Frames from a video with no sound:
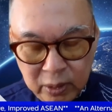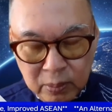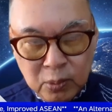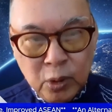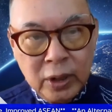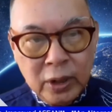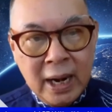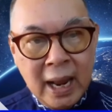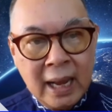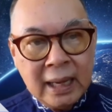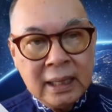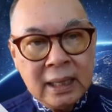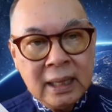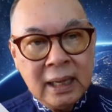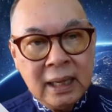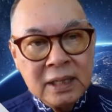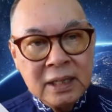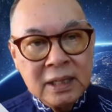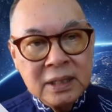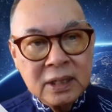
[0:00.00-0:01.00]
the
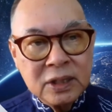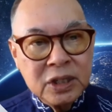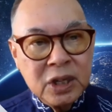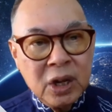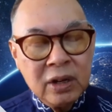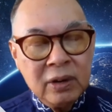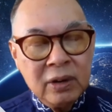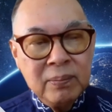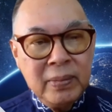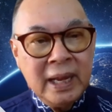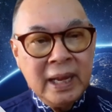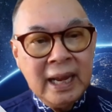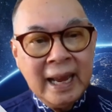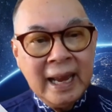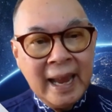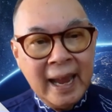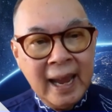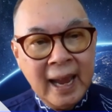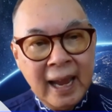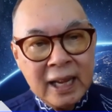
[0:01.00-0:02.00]
monarchy is sort of
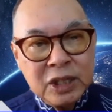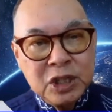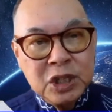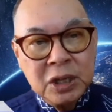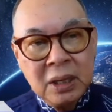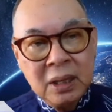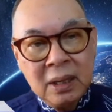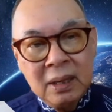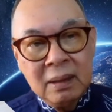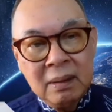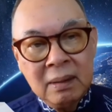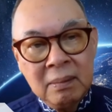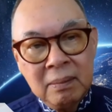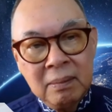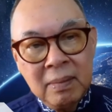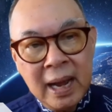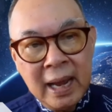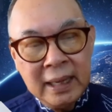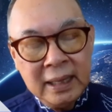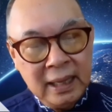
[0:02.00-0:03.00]
being caged
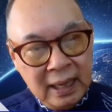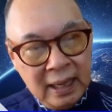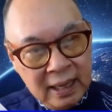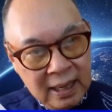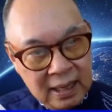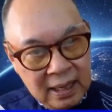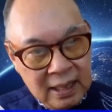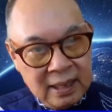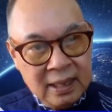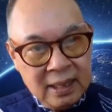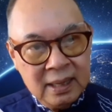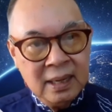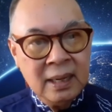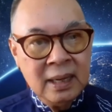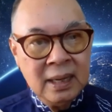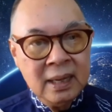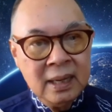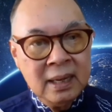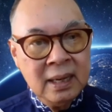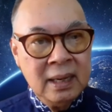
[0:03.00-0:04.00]
by the
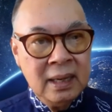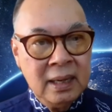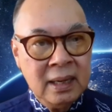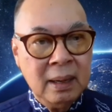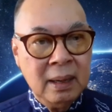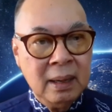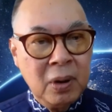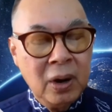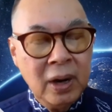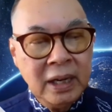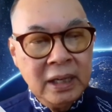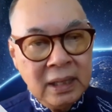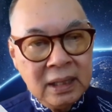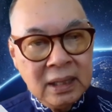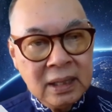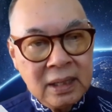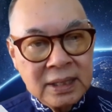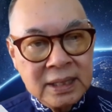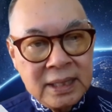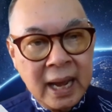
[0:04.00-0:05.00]

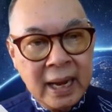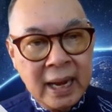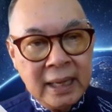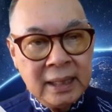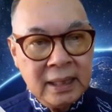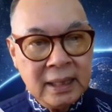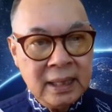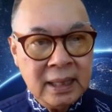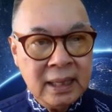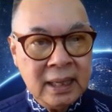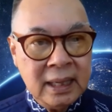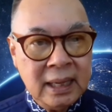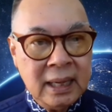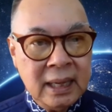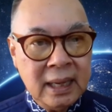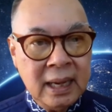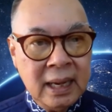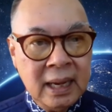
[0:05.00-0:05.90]
political side